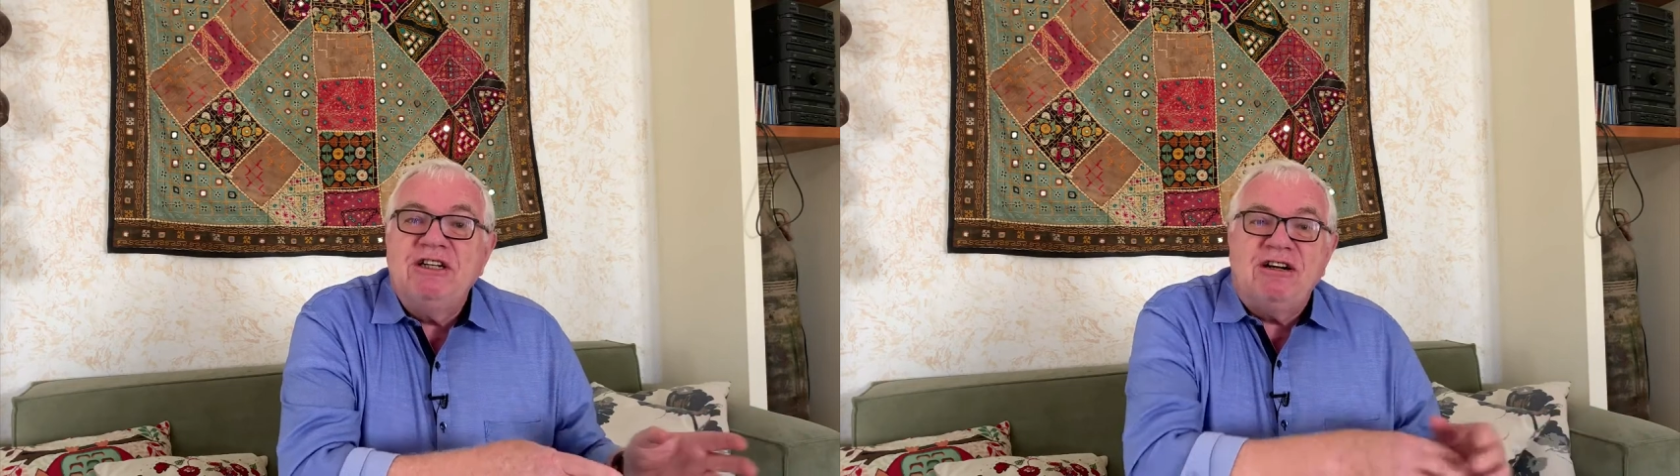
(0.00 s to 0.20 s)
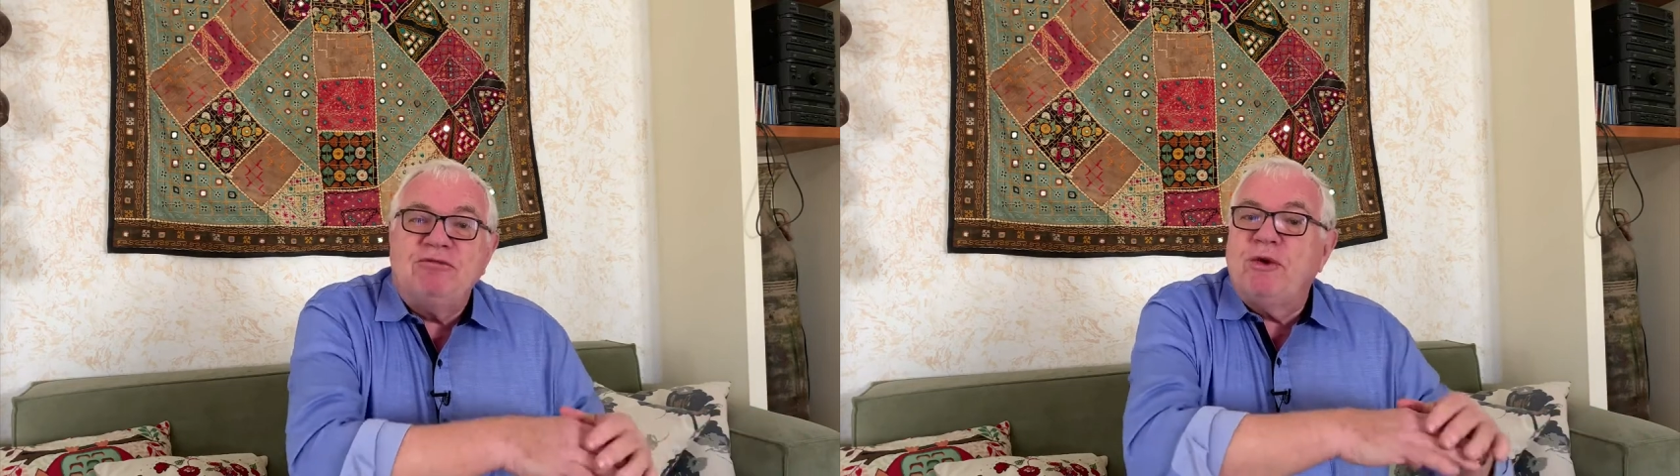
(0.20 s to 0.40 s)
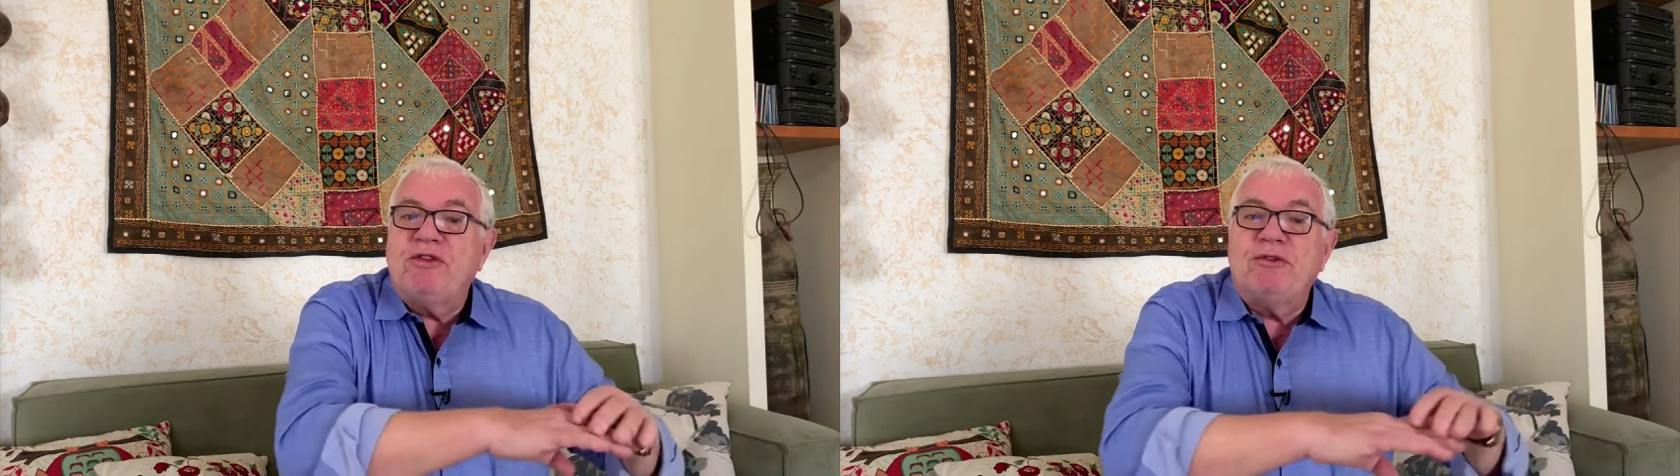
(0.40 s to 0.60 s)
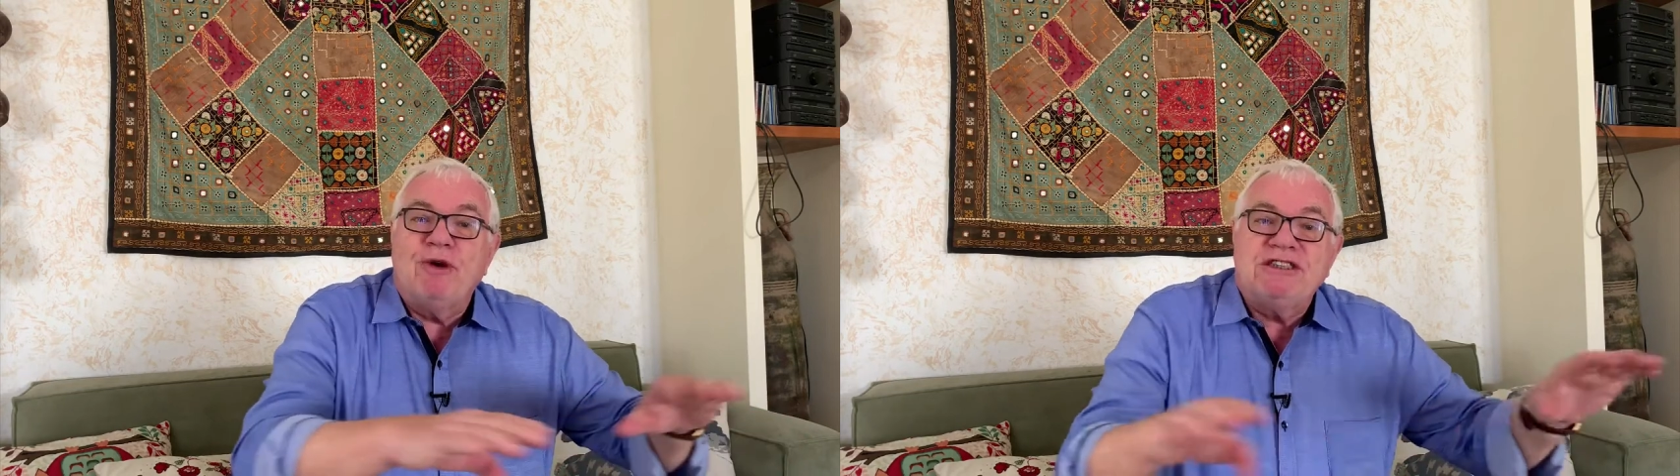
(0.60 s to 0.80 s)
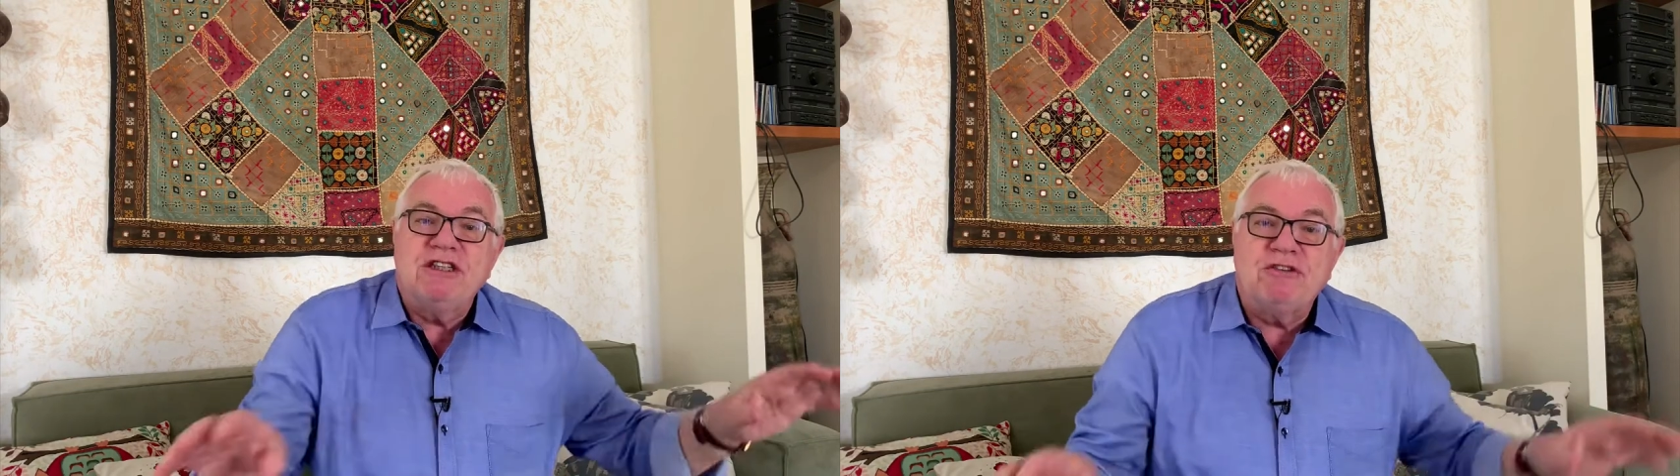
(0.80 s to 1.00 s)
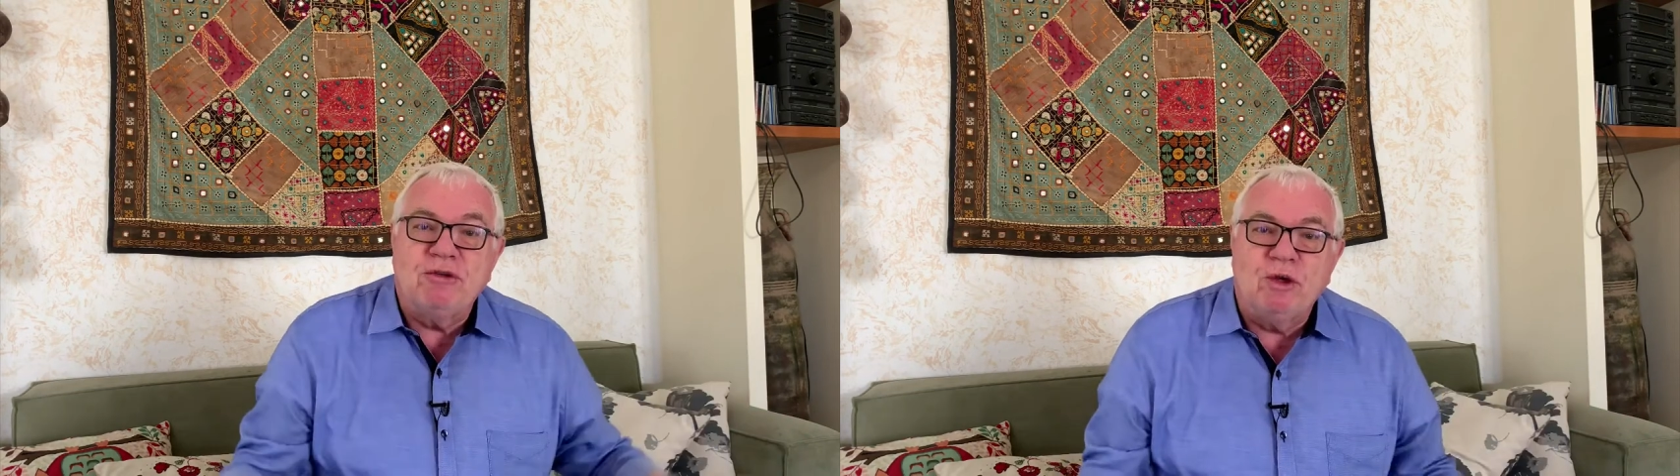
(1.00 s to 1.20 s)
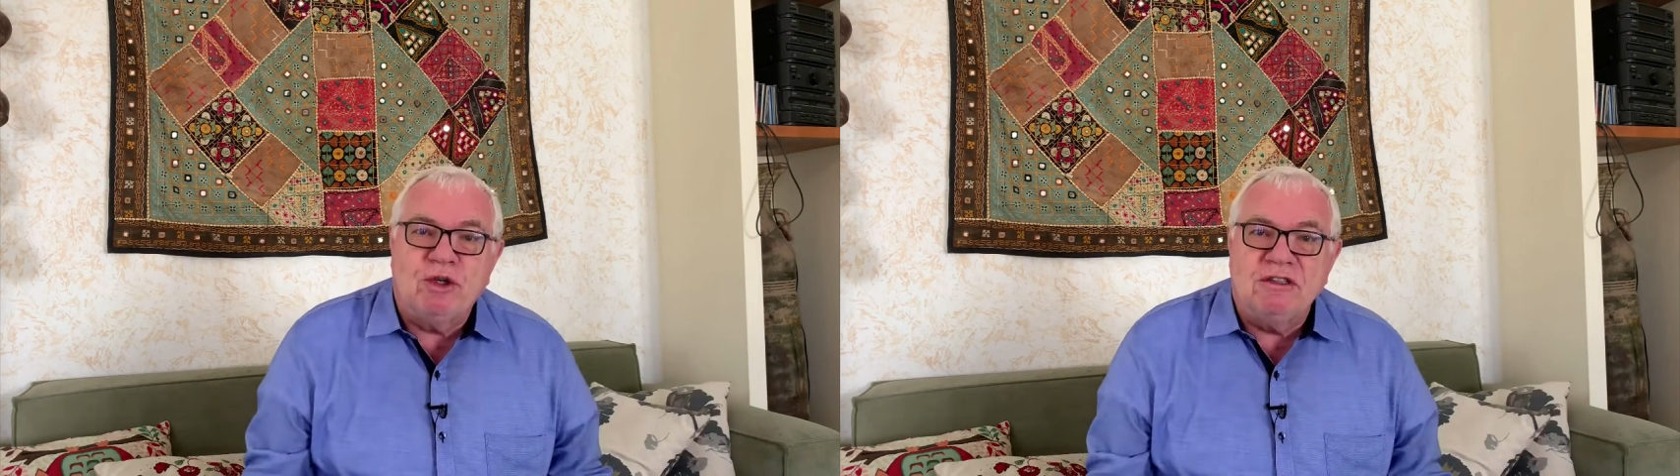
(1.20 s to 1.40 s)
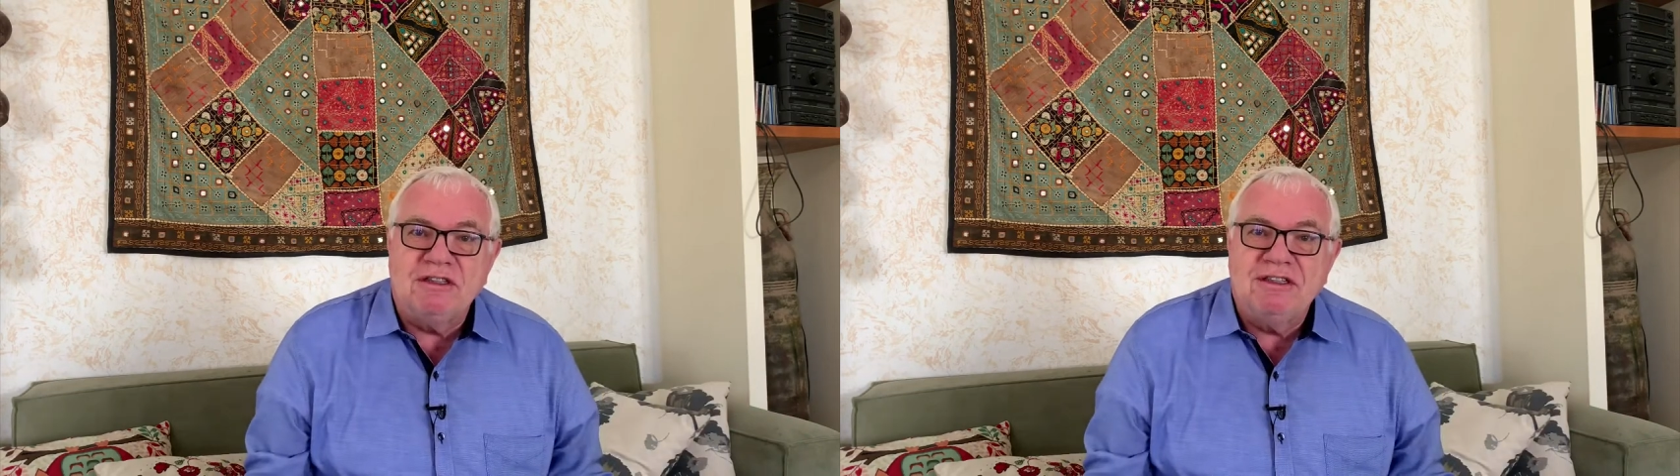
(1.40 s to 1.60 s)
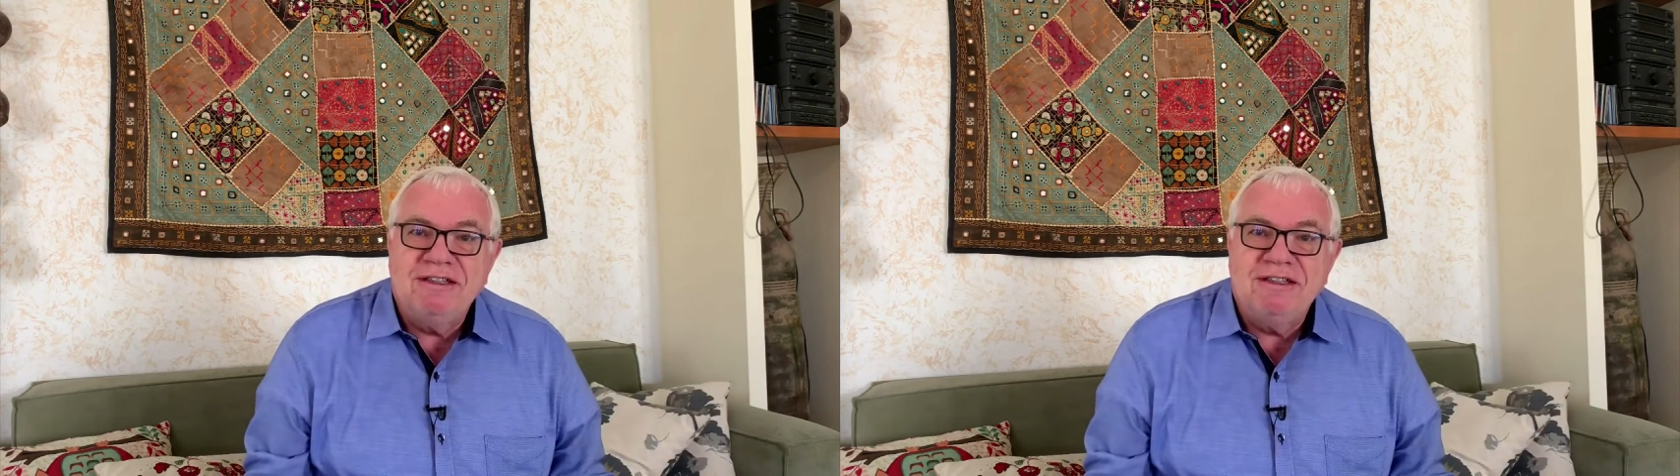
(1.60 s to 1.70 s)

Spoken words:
with the rest of the world?